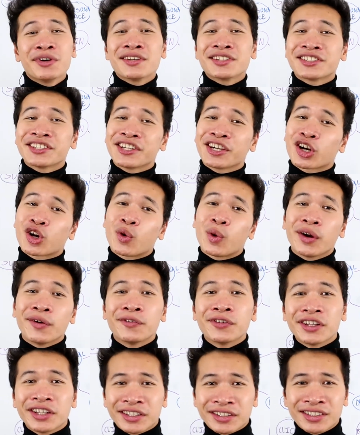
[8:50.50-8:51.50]
is the
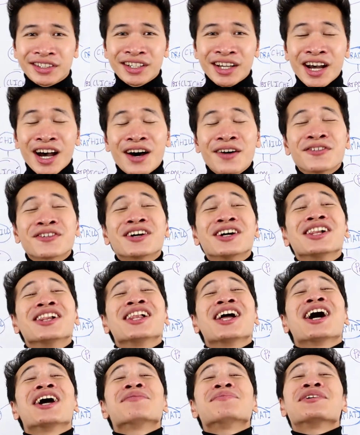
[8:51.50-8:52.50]
equivalent of
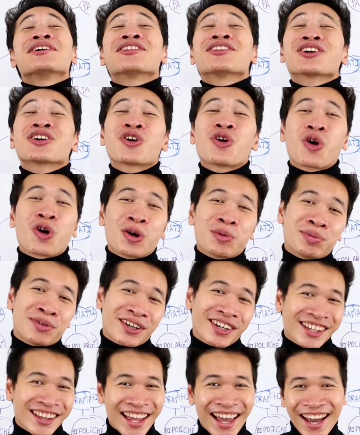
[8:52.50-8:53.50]
climbing the
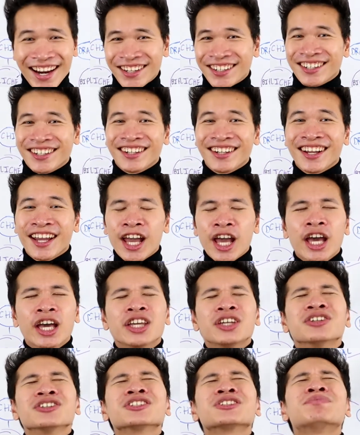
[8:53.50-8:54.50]
corporate ladder.
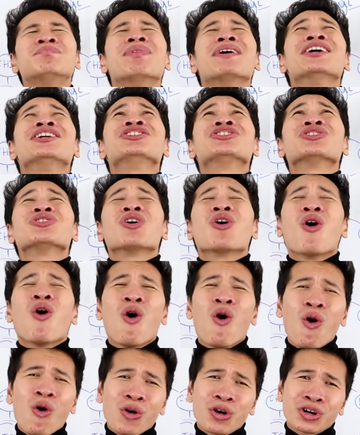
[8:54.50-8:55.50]
You'll spend your
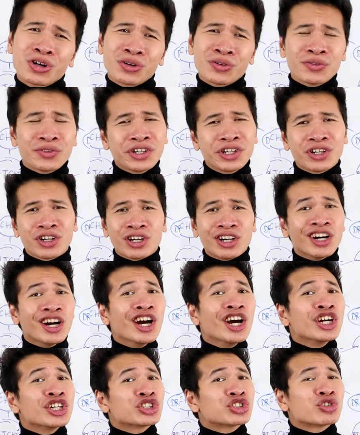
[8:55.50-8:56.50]
whole career
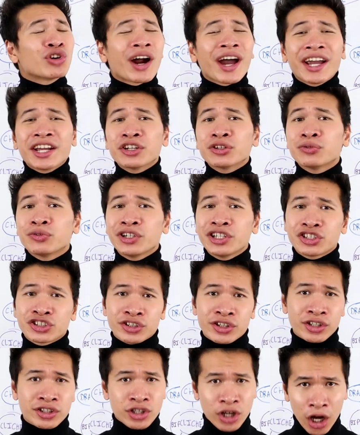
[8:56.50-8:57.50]
trying to
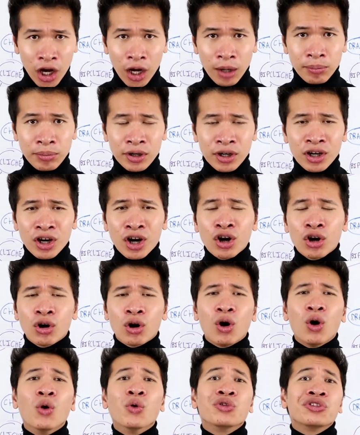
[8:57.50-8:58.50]
reach the top,
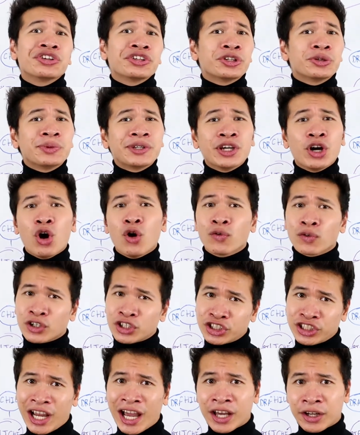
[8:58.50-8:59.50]
only to be
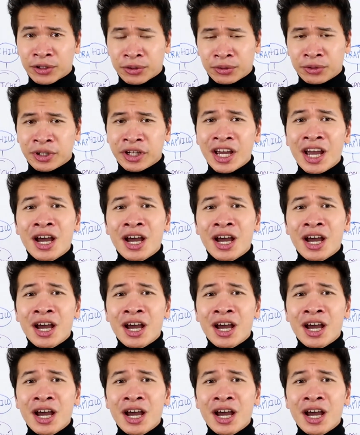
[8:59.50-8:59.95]
overshadowed